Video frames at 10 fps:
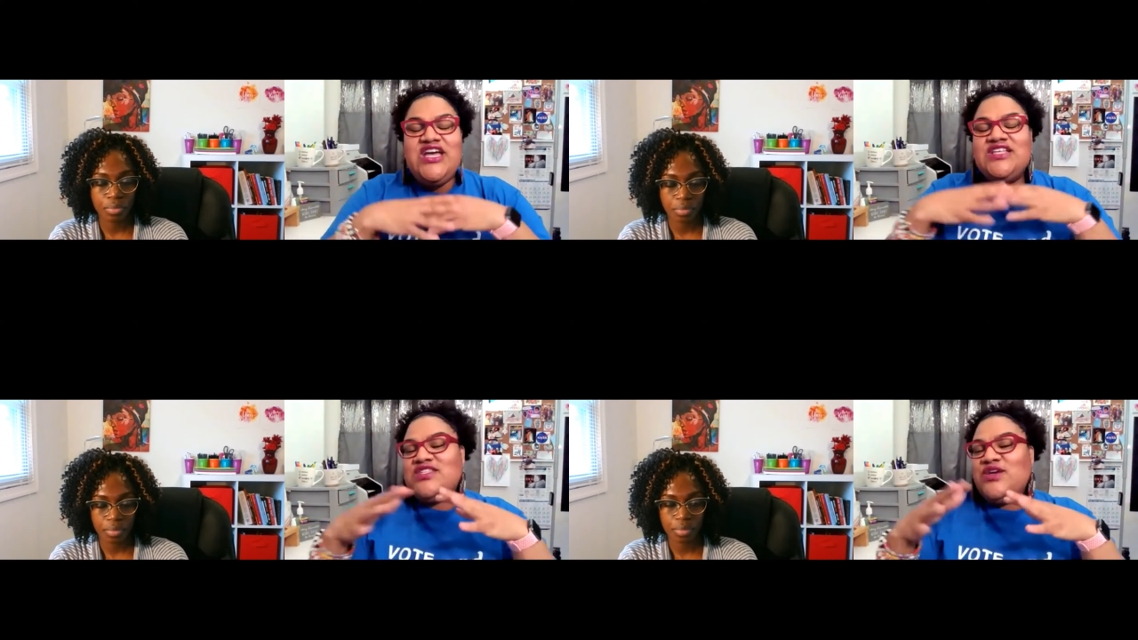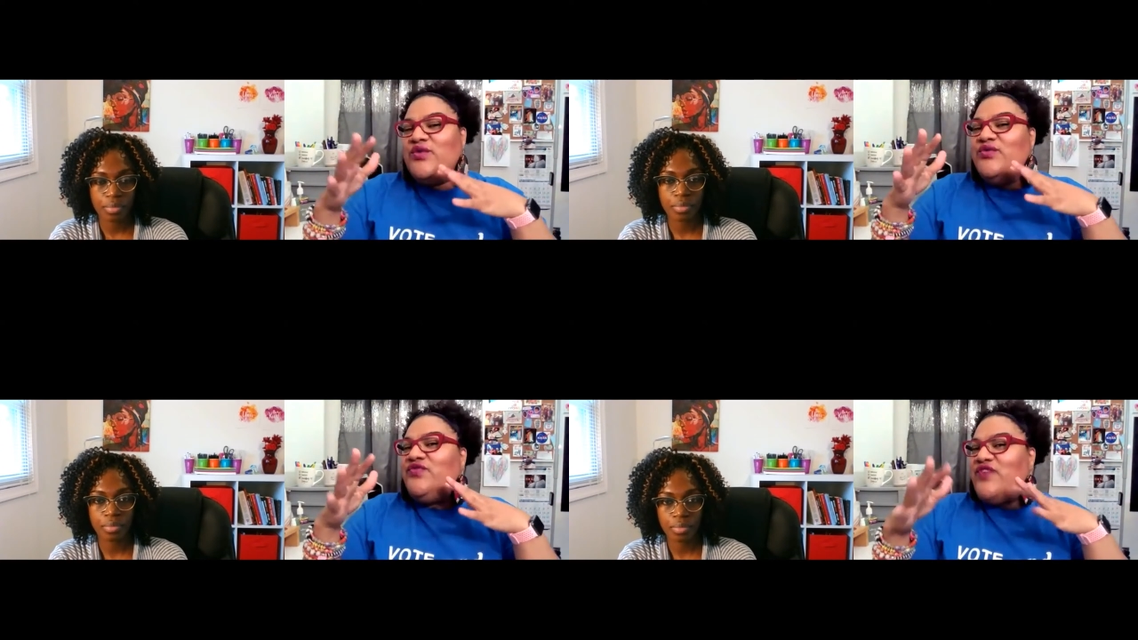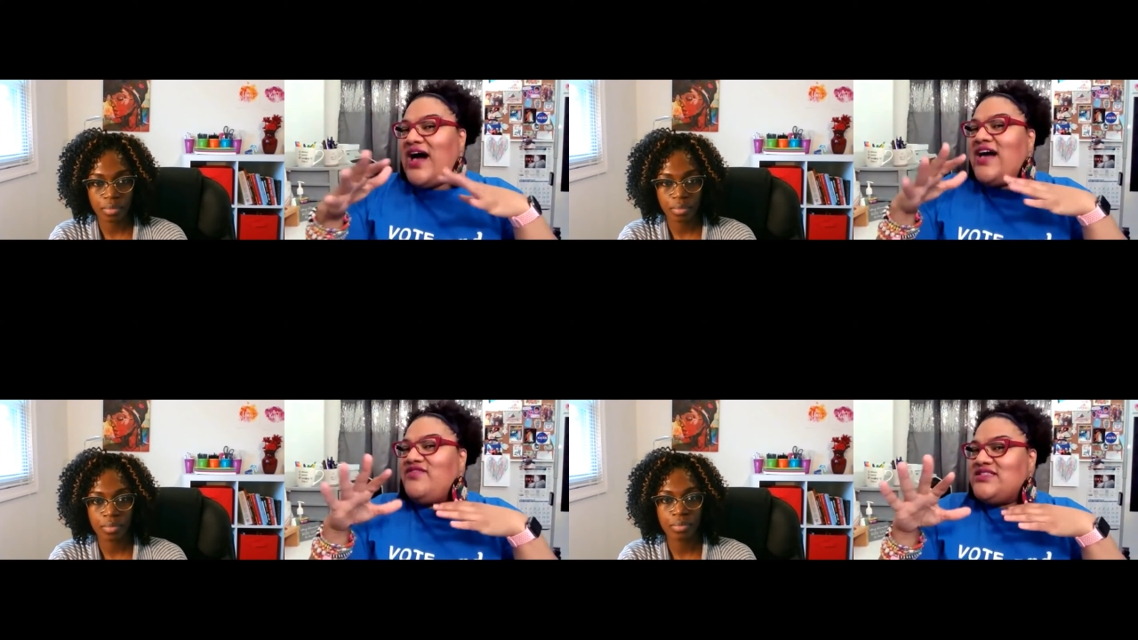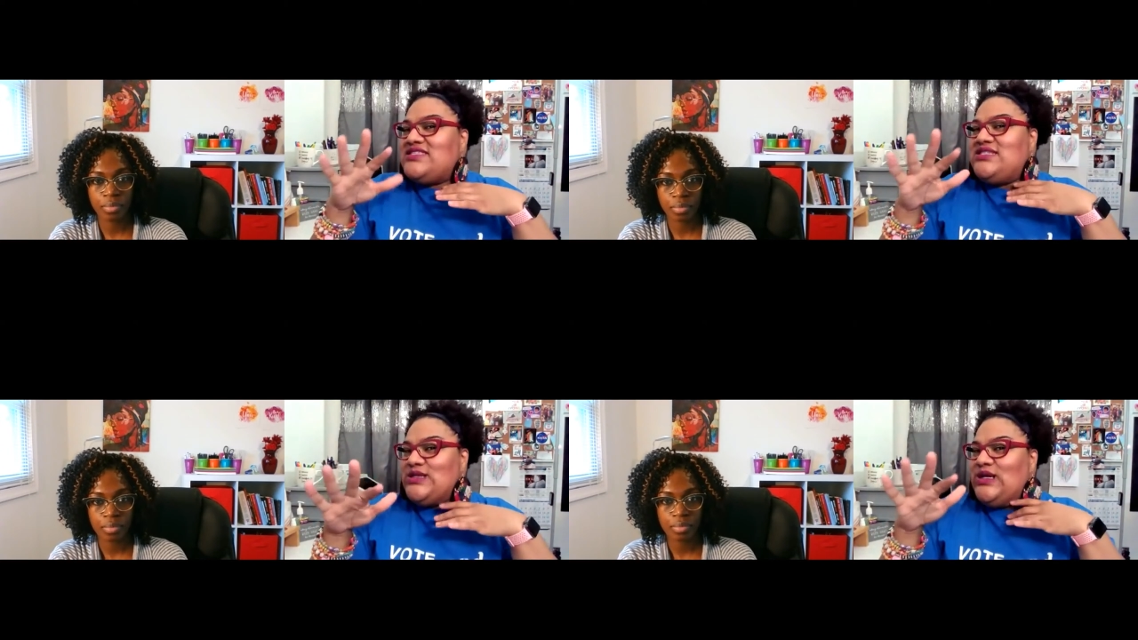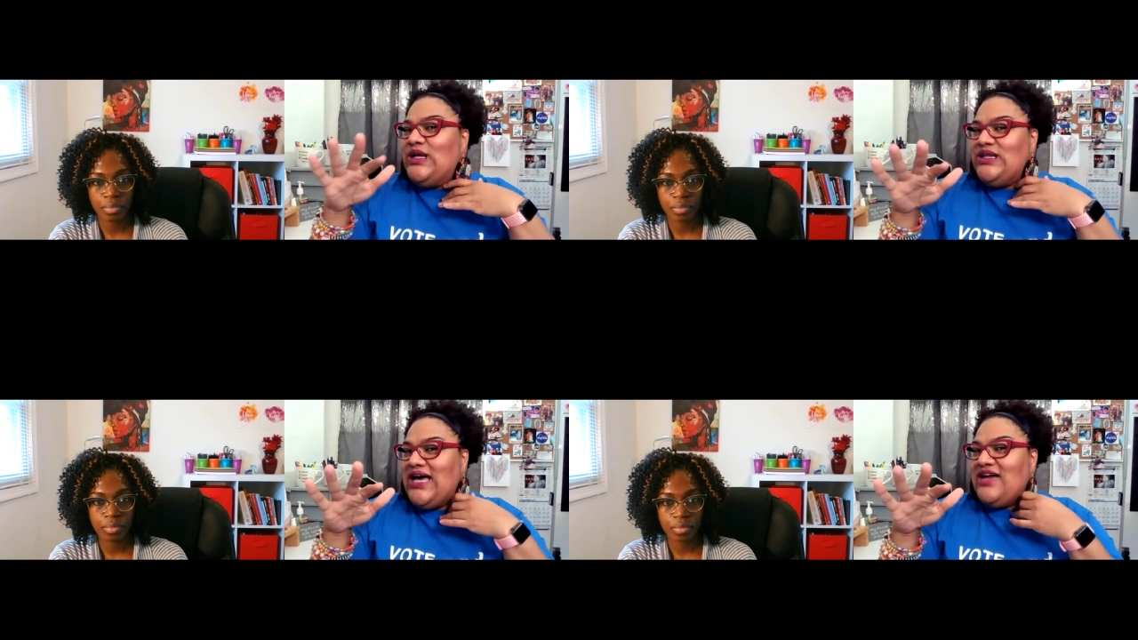Speaker 1: So five is still
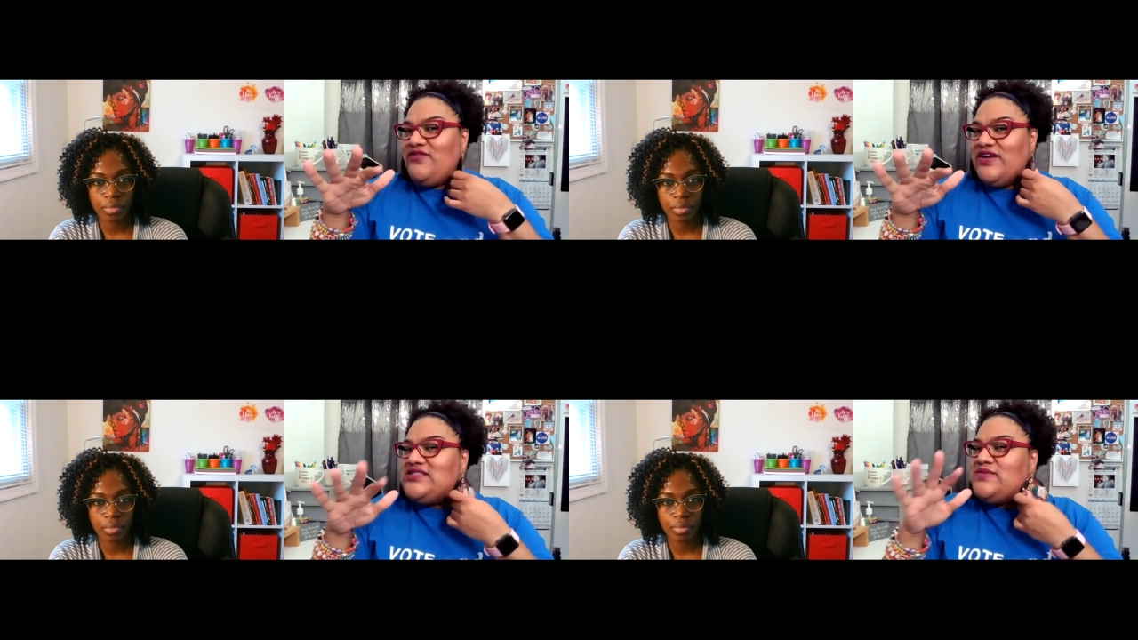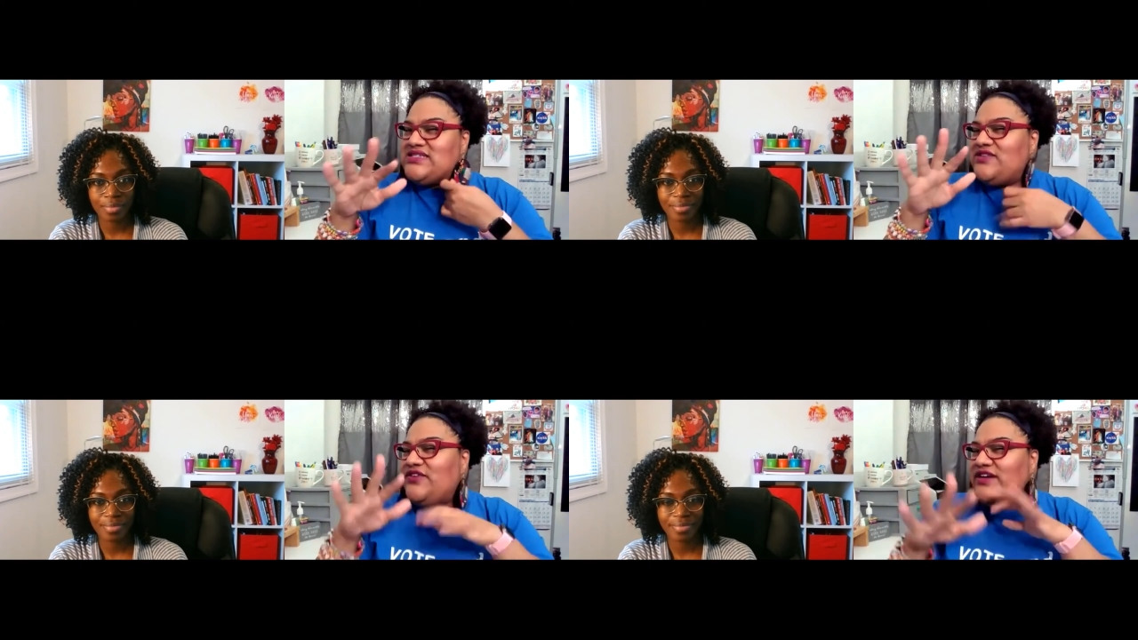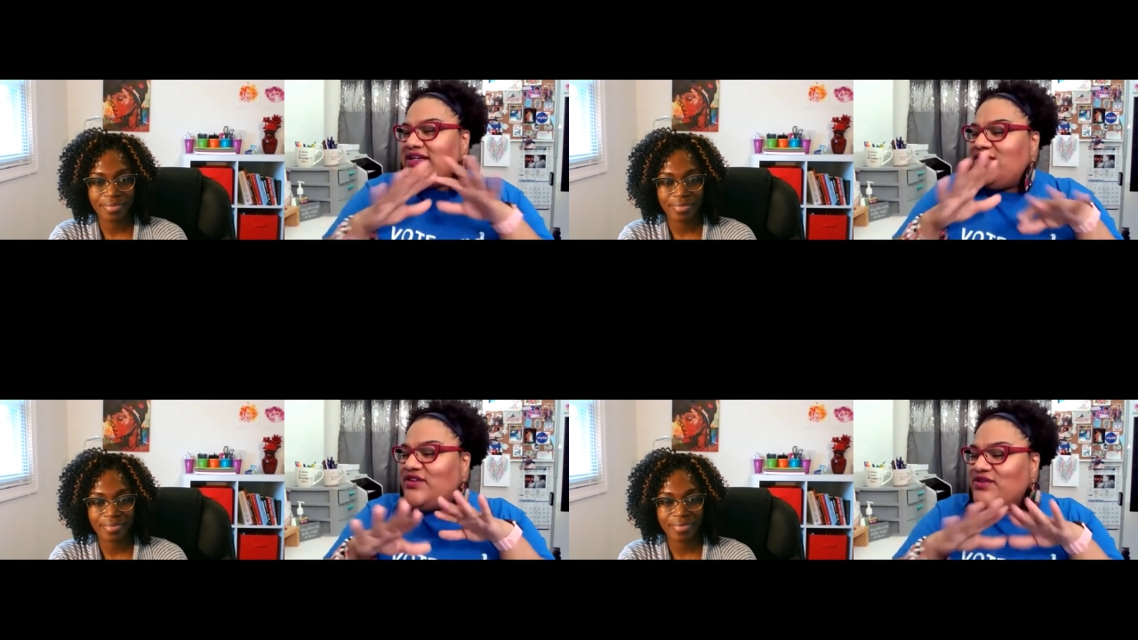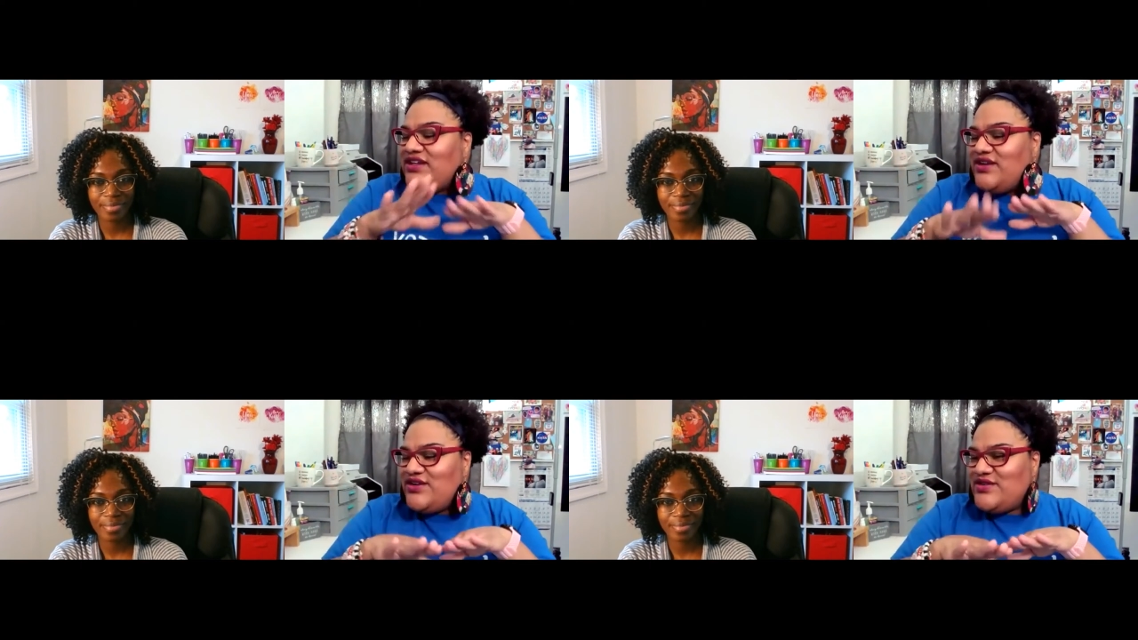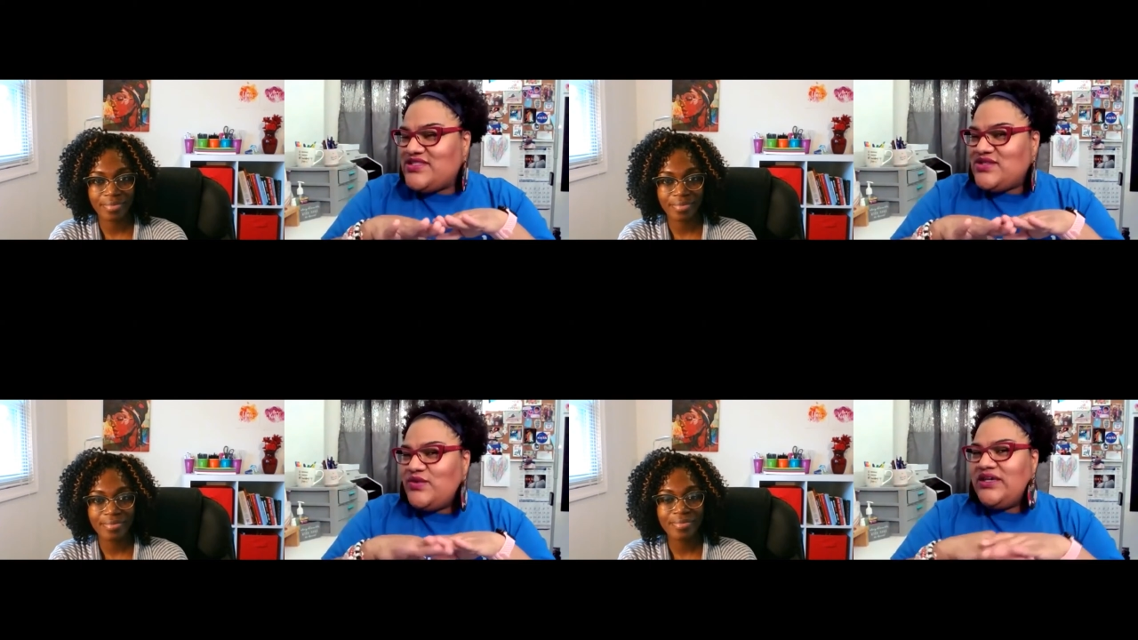a lot for, especially for any of you that are new
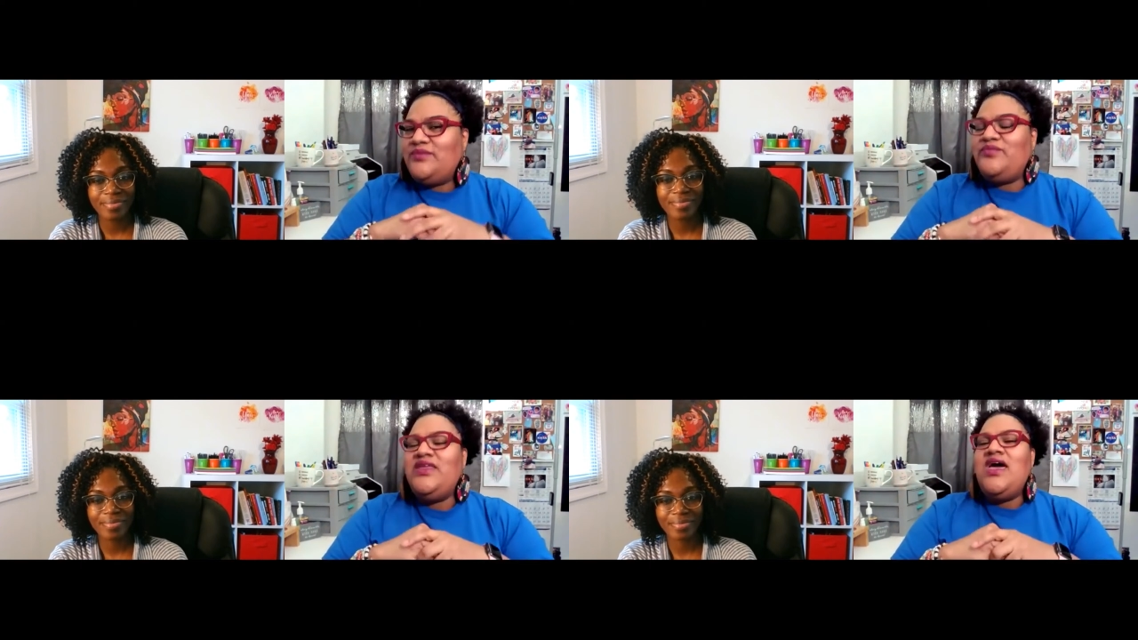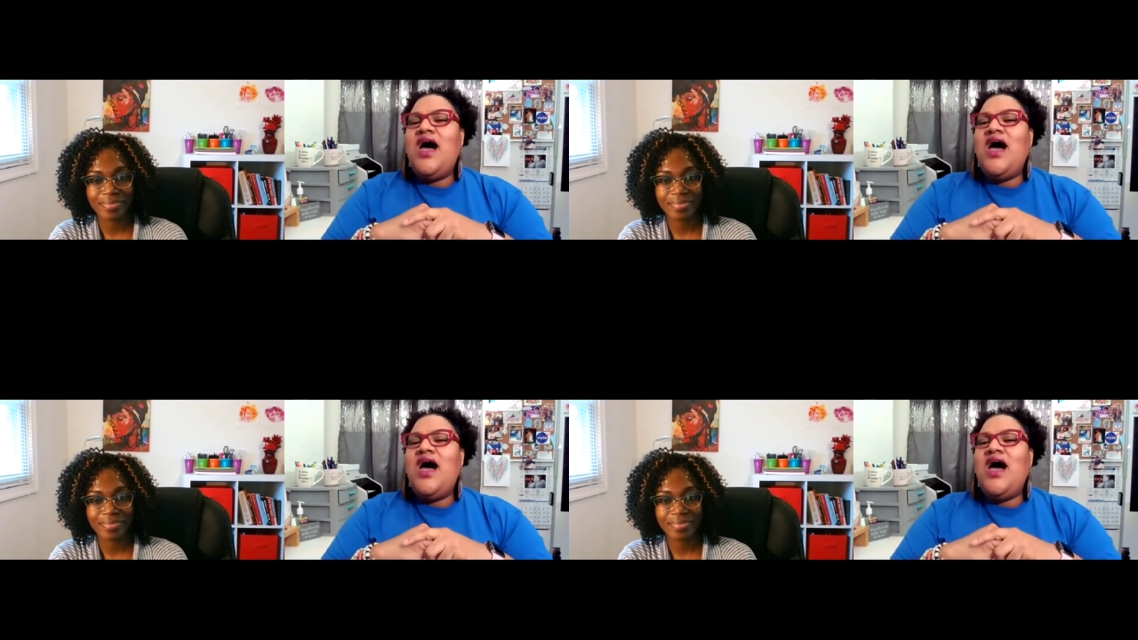to it.